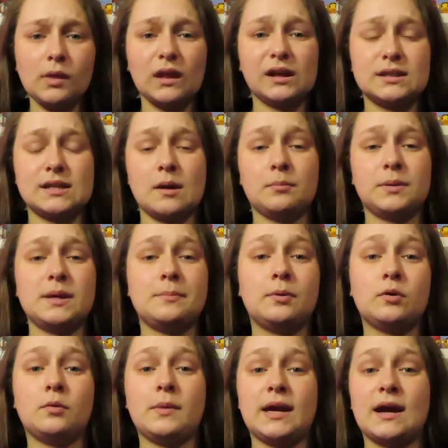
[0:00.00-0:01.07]
Some
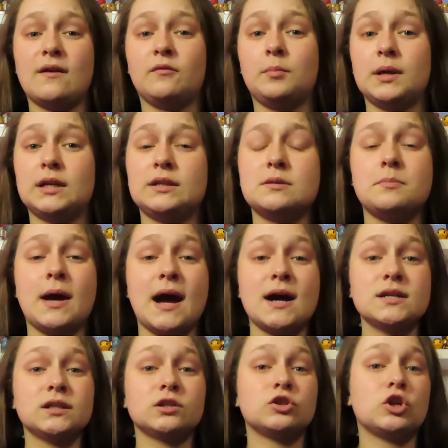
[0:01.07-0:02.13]
people may have been in the
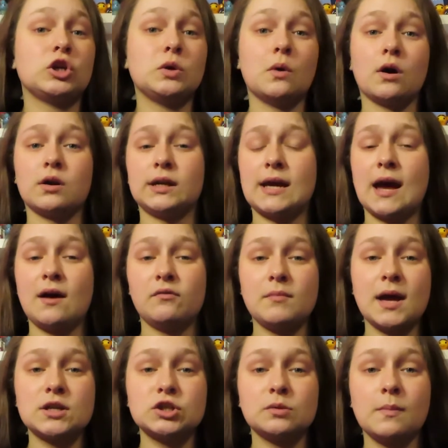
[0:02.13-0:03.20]
past, so you already have
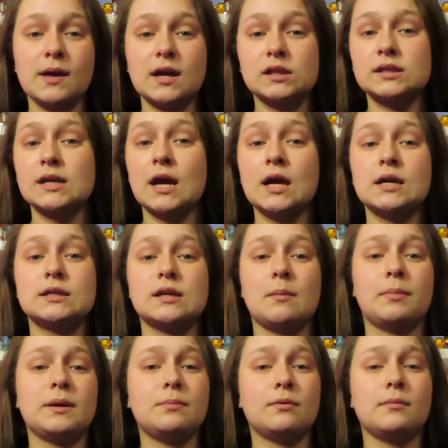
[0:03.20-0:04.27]
magic bands. Some
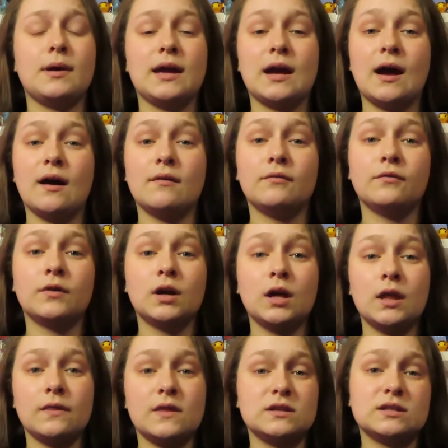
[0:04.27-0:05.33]
people may have,
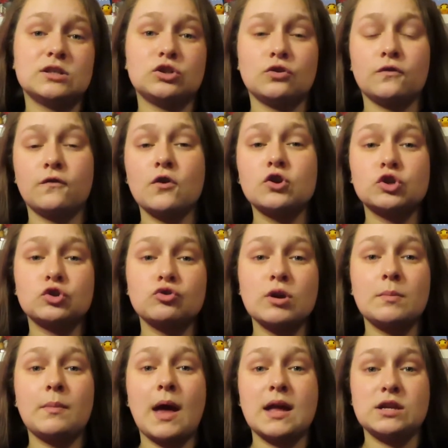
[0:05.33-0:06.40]
this is your first
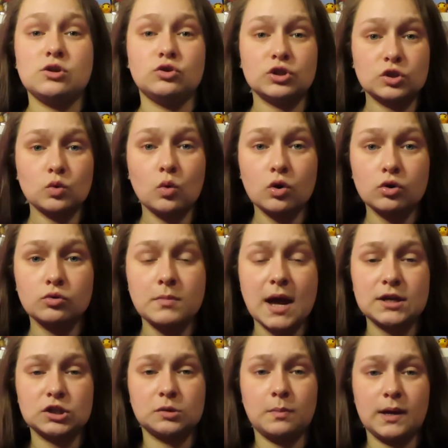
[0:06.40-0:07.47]
trip and you just ordered
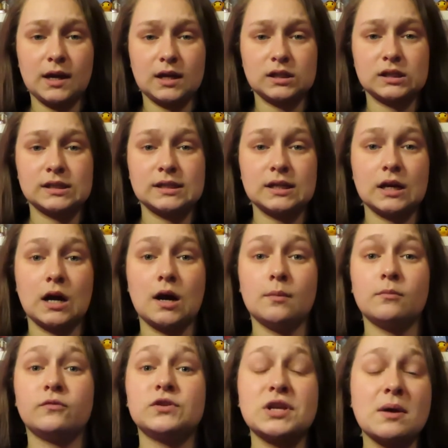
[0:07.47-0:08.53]
magic bands.
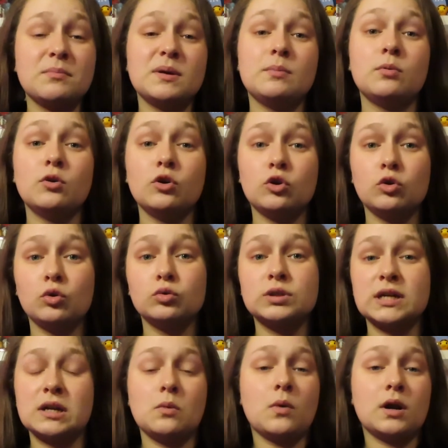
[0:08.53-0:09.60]
Some people who
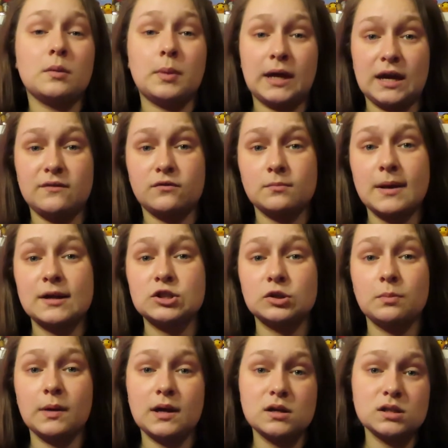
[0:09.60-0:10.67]
didn't want to pay for magic
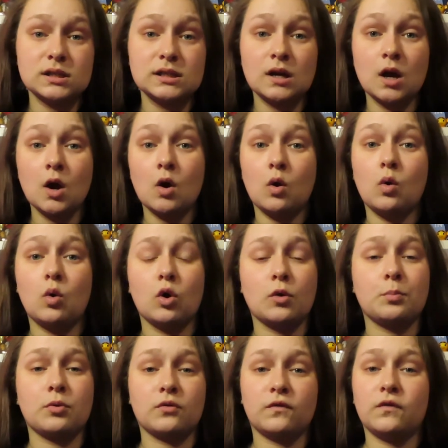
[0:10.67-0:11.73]
bands or
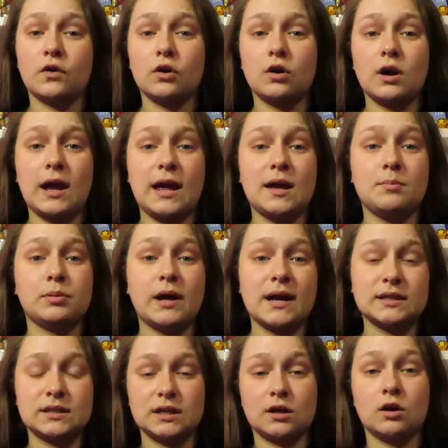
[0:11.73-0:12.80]
prefer a
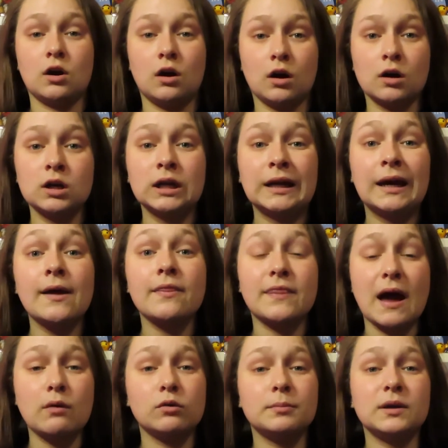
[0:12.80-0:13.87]
plastic card,
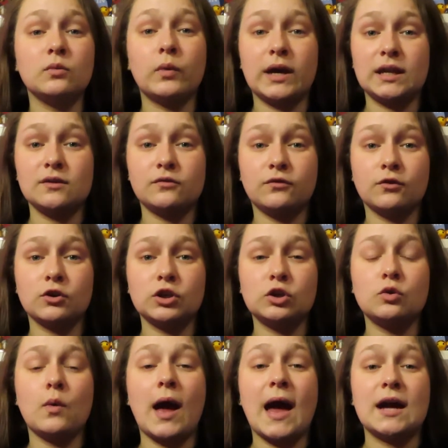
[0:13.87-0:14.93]
that will be waiting for
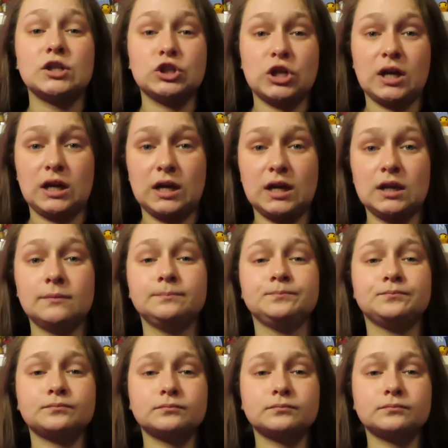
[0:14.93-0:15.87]
you at check-in